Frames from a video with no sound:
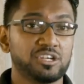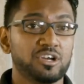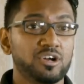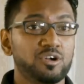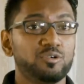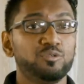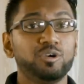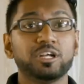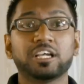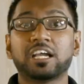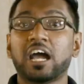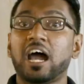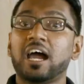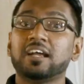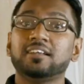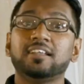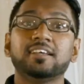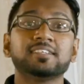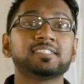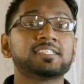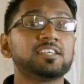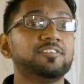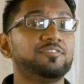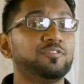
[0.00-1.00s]

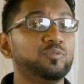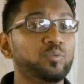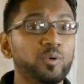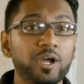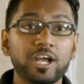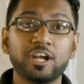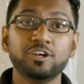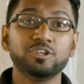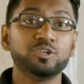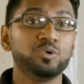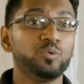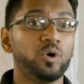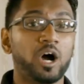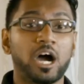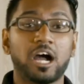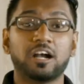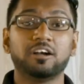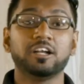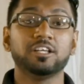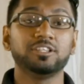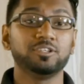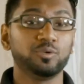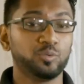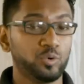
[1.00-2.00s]
regardless of where you are
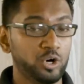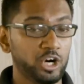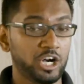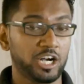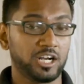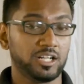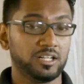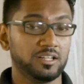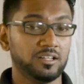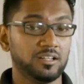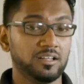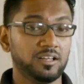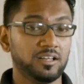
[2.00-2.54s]
in the world.